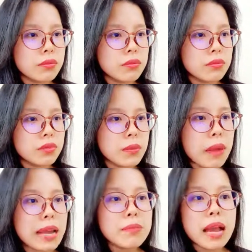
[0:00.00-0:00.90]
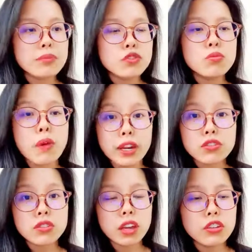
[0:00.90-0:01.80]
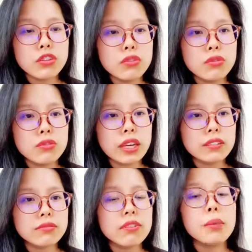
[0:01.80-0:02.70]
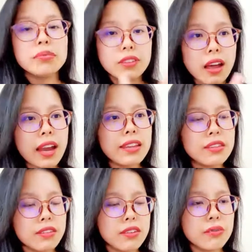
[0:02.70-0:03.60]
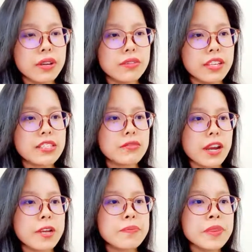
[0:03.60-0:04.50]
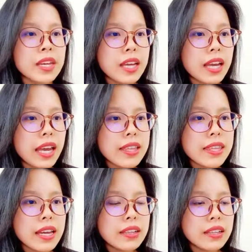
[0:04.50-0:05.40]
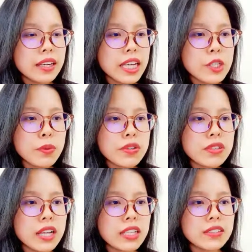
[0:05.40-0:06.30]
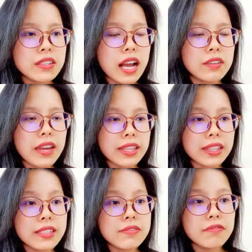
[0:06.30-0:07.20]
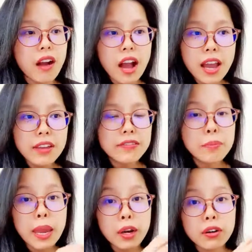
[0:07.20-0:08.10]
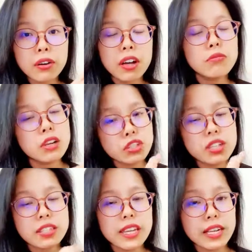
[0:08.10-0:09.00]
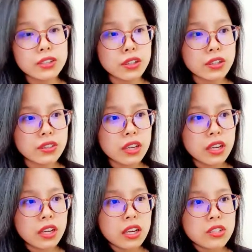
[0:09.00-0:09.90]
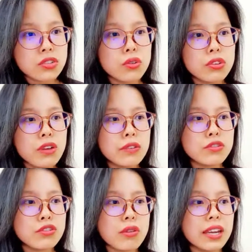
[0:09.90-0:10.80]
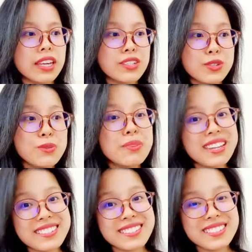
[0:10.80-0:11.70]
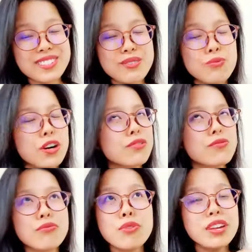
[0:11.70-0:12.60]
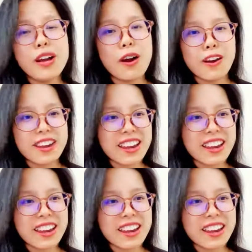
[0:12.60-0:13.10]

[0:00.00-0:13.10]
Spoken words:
the mind map 2 branch that you can apply the theory of this, right? And then each person has to have at least 5 pair of questions and answers. So you have to try in 2 minutes to work really hard.